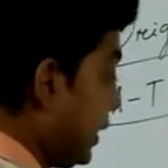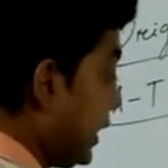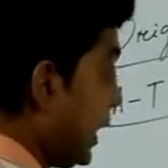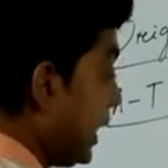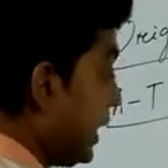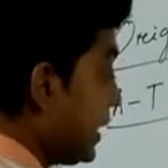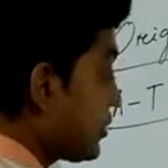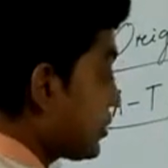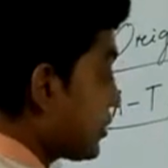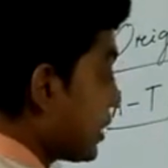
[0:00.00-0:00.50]

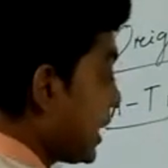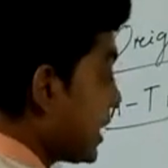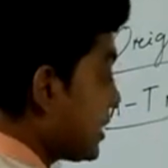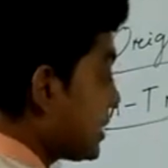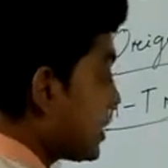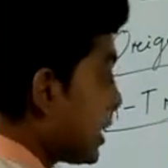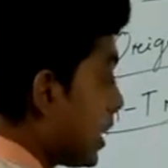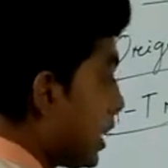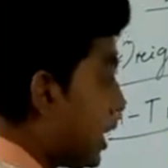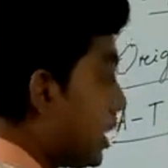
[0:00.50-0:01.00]
DNA
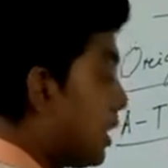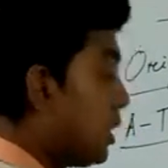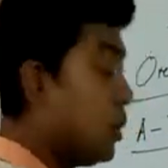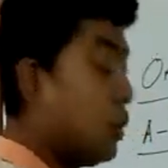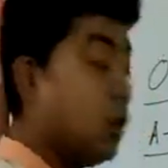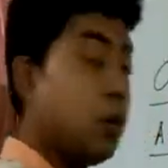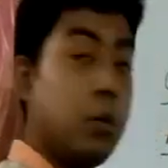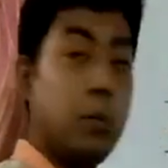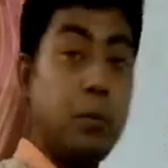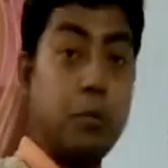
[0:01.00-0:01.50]
strands are
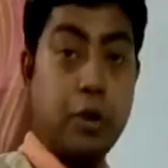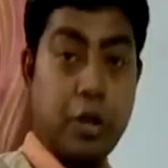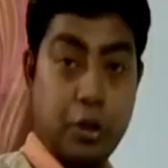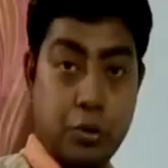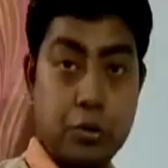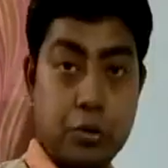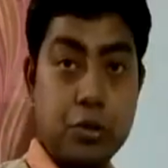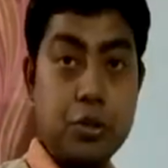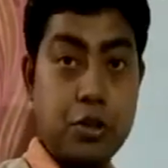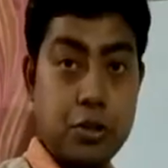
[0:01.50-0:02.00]

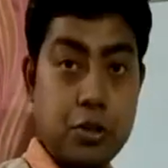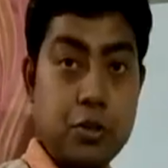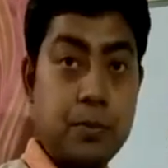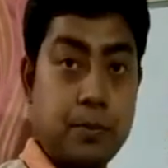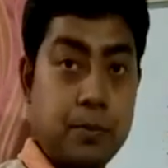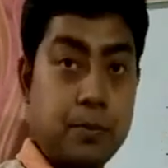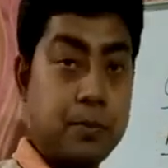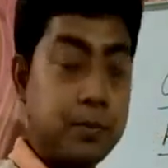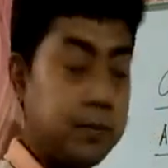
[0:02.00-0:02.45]
produced.